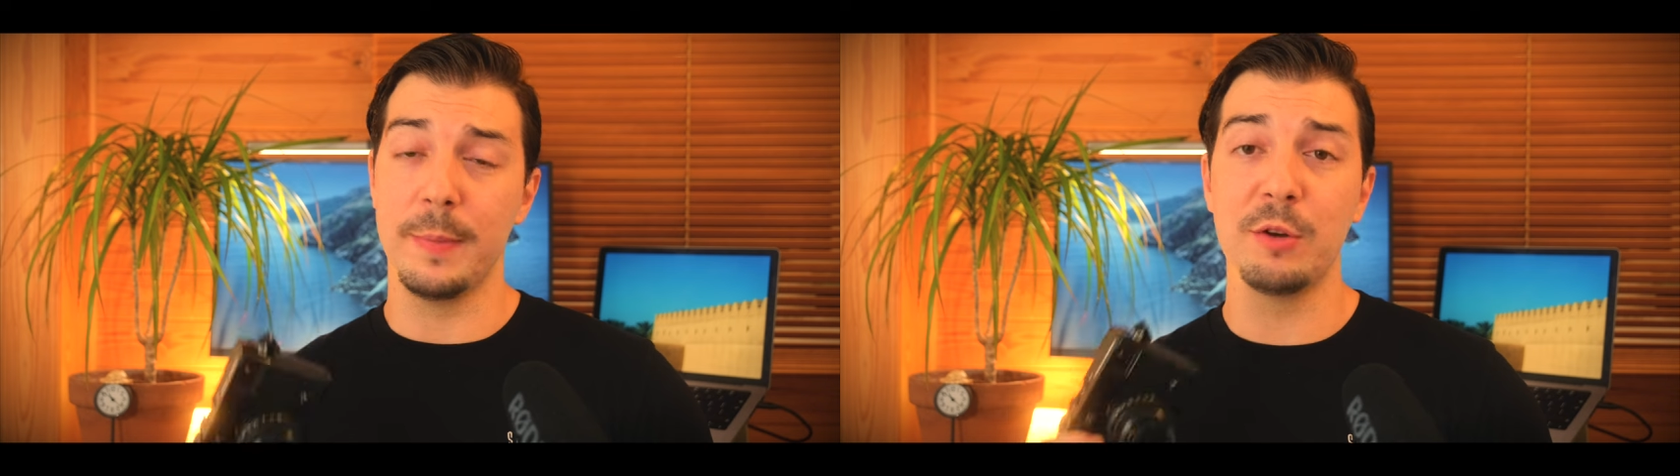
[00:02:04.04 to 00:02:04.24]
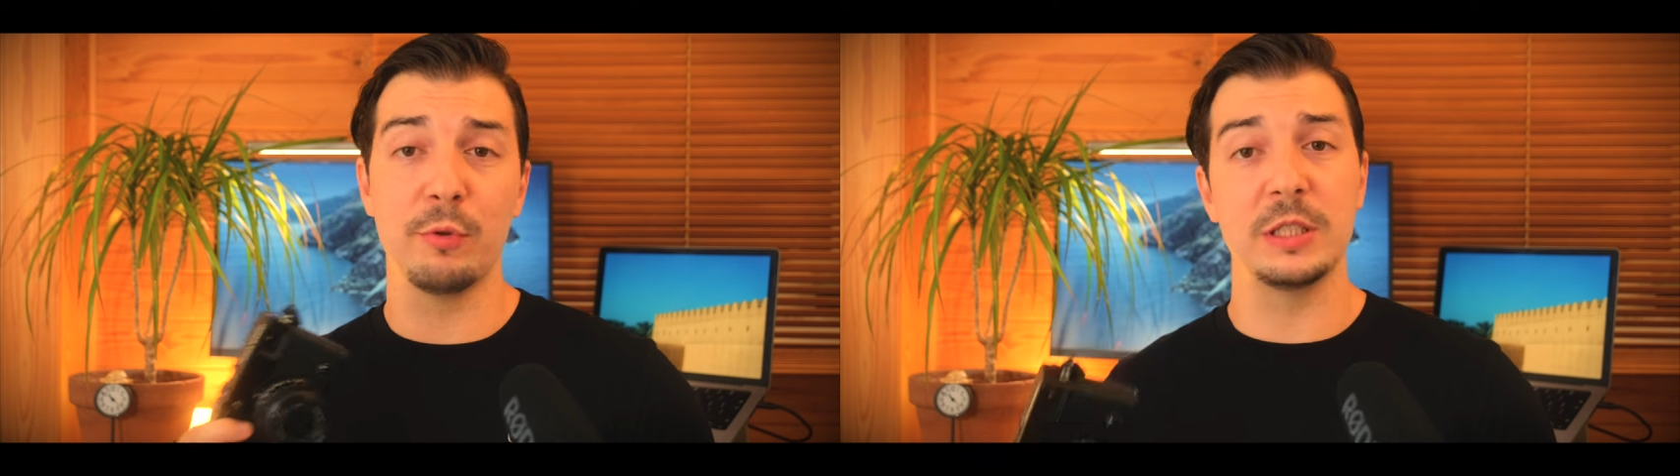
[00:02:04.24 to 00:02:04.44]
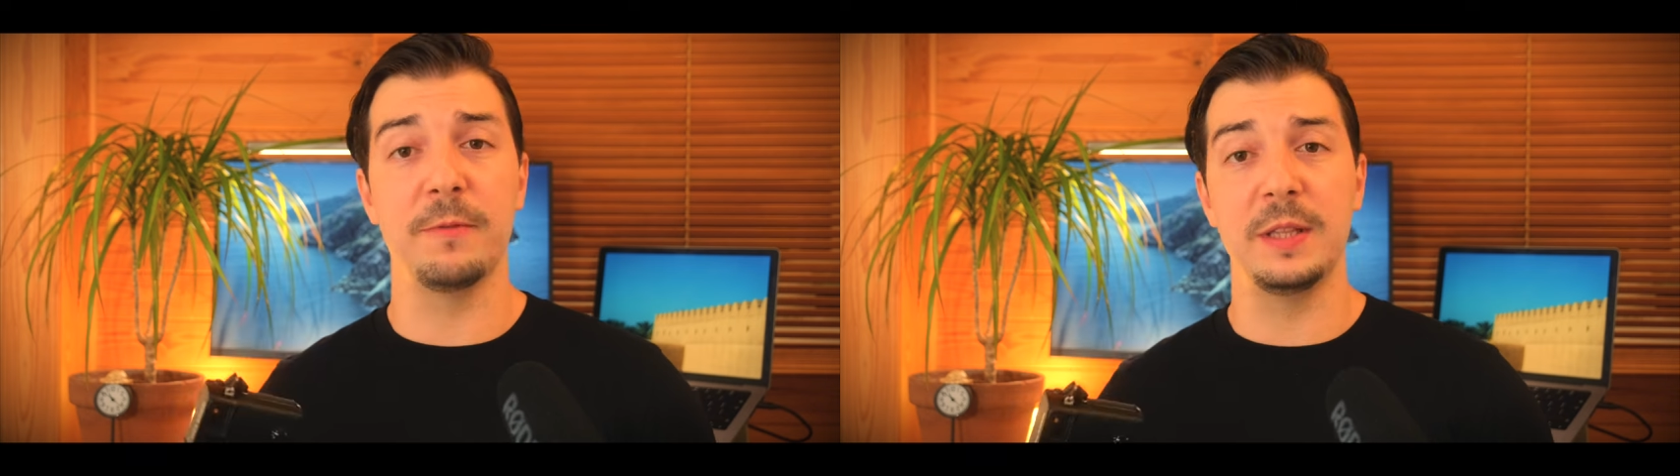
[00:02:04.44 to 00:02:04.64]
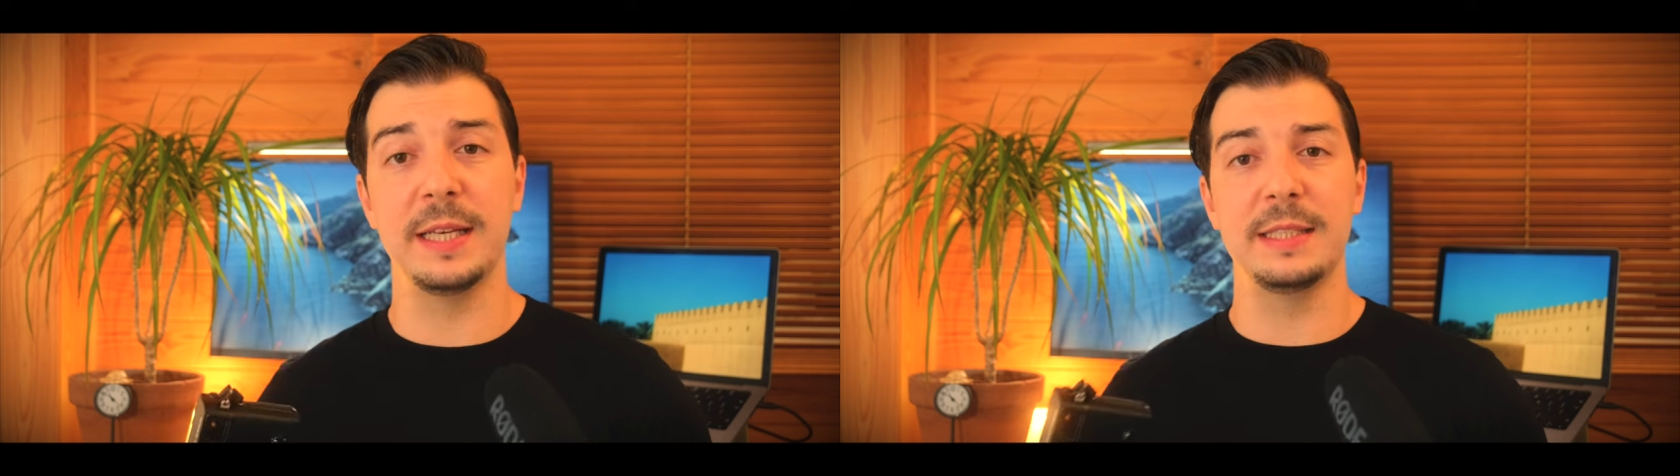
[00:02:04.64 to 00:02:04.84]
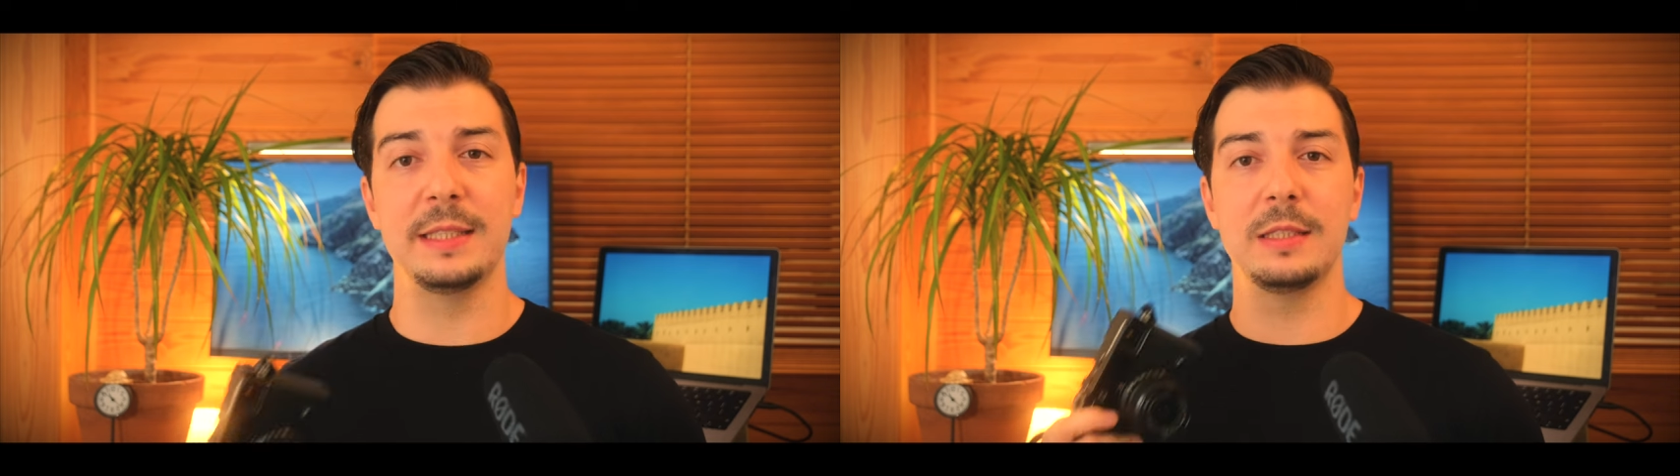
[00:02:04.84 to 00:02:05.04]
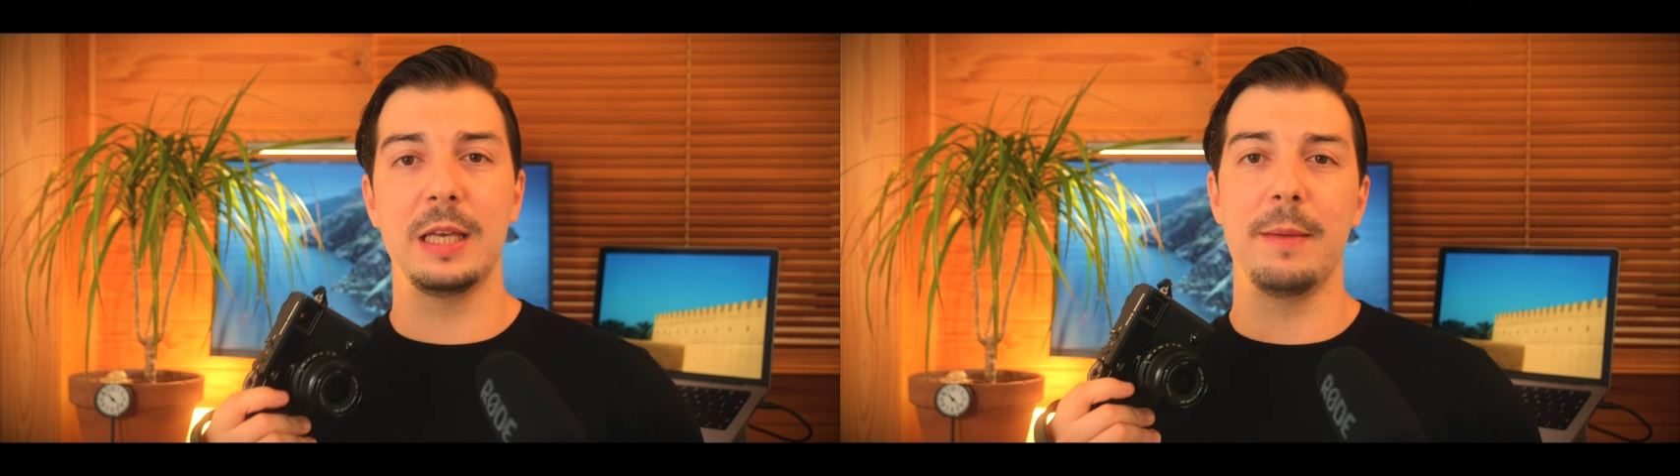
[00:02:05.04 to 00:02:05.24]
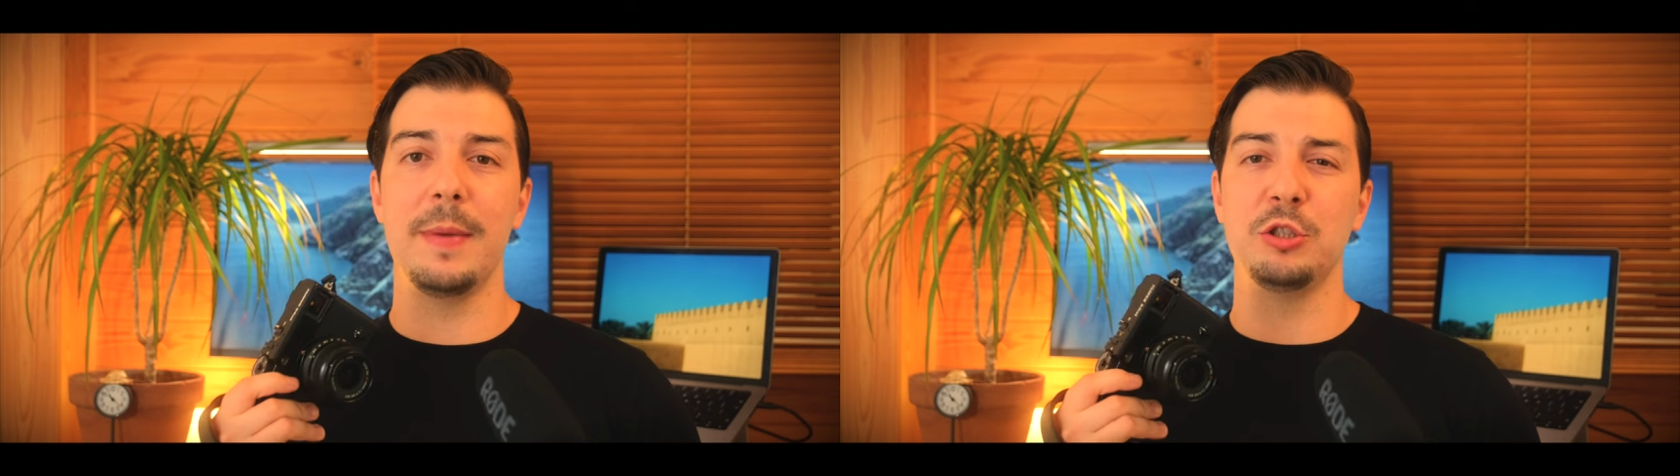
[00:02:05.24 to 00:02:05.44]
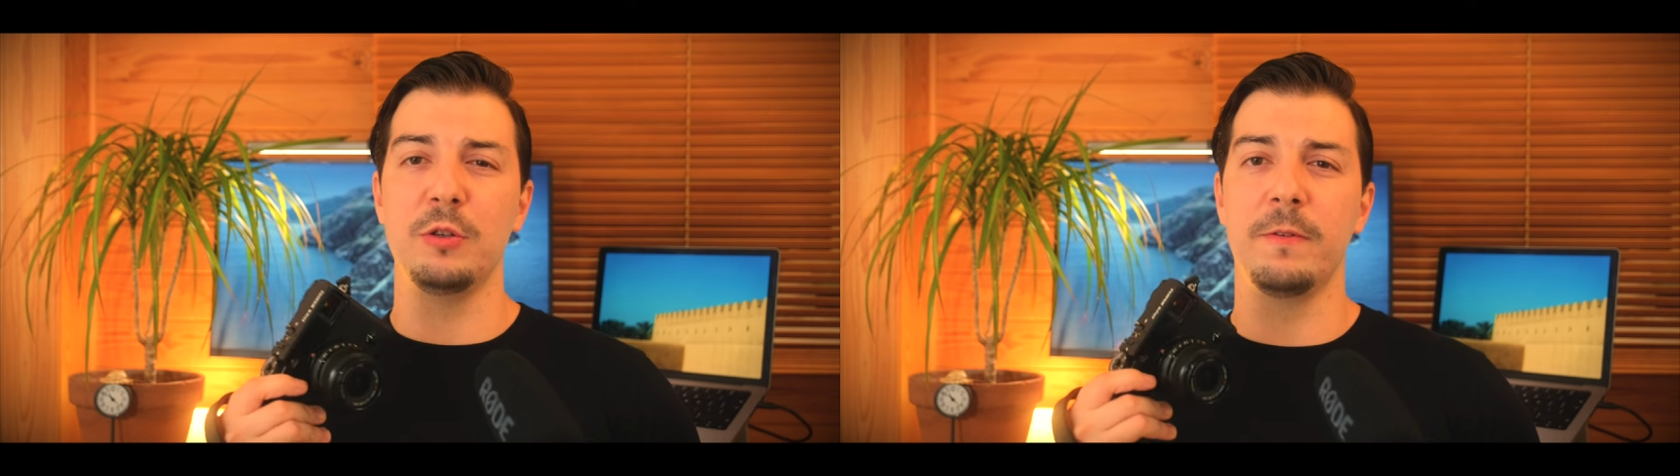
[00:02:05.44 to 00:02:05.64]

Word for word: main reason for this is it makes you